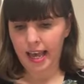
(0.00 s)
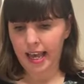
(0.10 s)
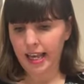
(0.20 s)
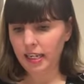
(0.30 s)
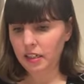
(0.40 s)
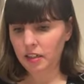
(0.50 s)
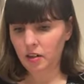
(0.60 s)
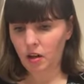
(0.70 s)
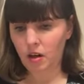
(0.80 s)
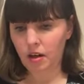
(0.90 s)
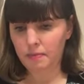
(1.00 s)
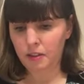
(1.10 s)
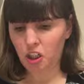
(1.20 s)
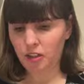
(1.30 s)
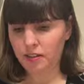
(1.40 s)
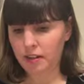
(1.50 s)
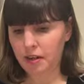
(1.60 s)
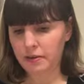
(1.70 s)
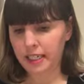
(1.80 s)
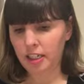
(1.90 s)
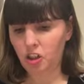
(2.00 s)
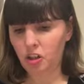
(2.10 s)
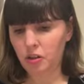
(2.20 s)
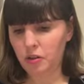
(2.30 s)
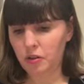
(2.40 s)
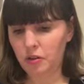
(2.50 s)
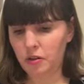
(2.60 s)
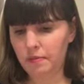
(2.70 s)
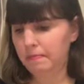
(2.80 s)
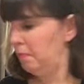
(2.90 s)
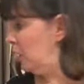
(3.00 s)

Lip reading: And I'm just going to